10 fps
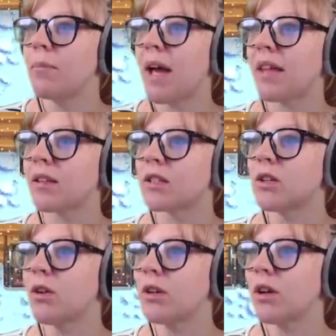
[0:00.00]
pat the
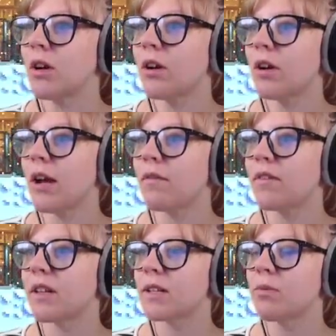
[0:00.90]
doggo and
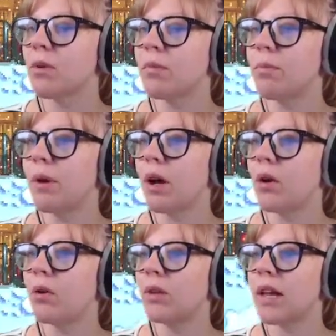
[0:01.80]
fill his water
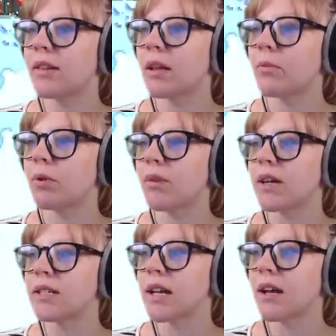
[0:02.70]
bowl, and then we'll
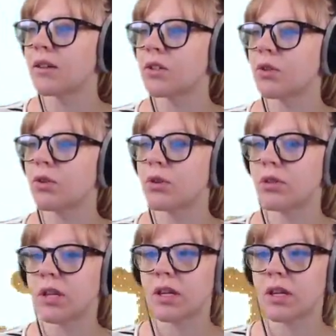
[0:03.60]
run down to